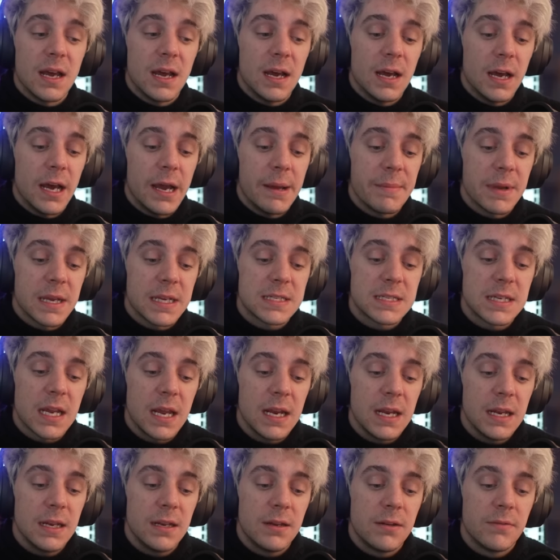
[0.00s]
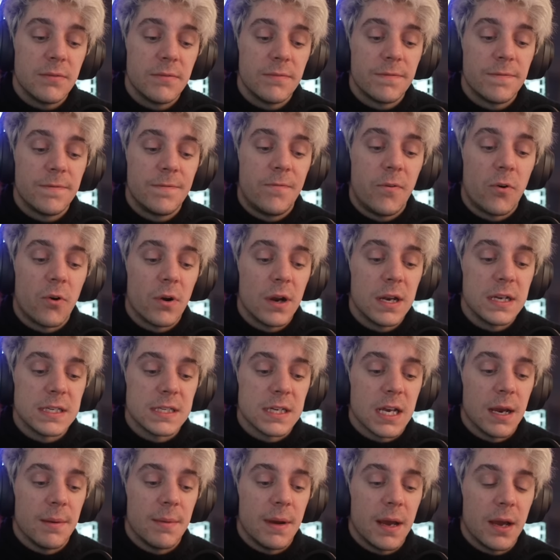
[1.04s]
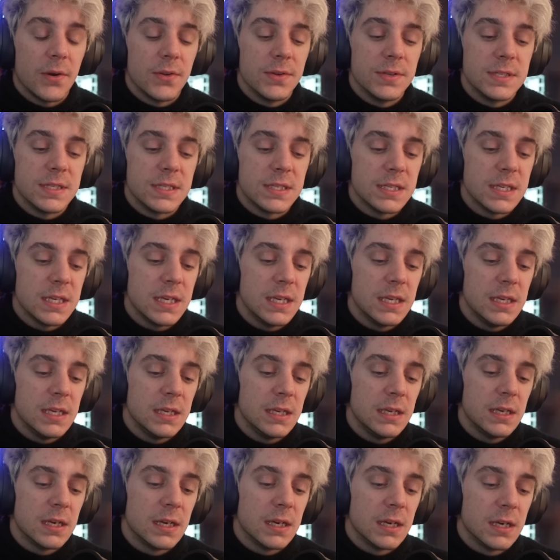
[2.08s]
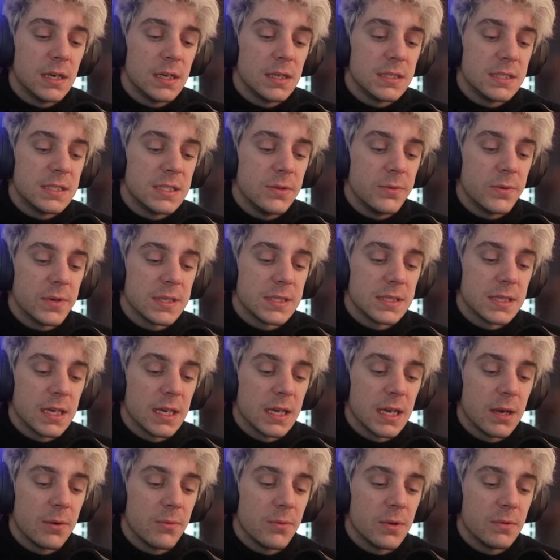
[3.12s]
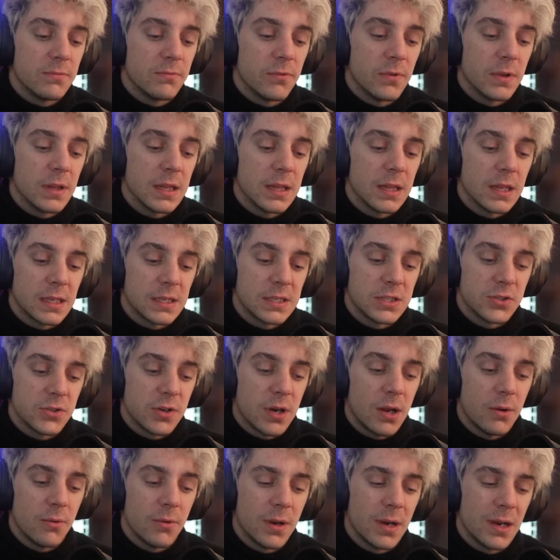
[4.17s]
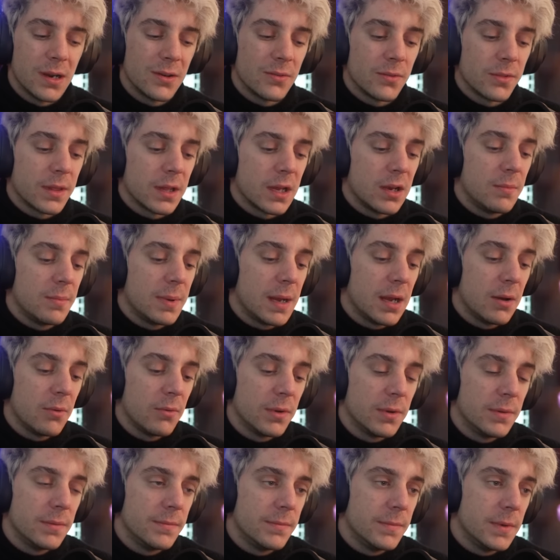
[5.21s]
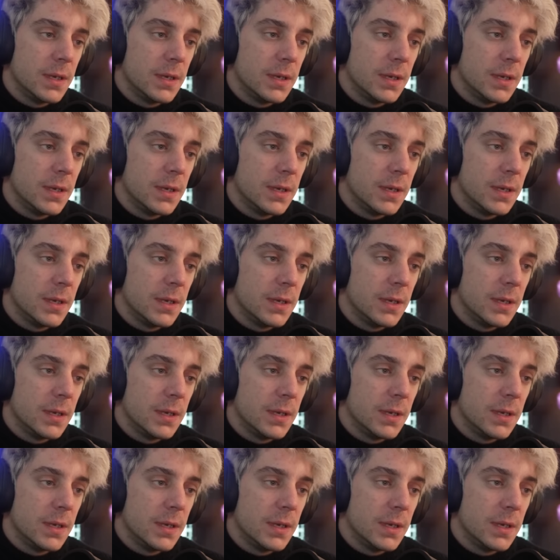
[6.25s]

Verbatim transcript: I'm excited for it to come out and see what it's like. I would really like to try one. I don't think I'll buy one.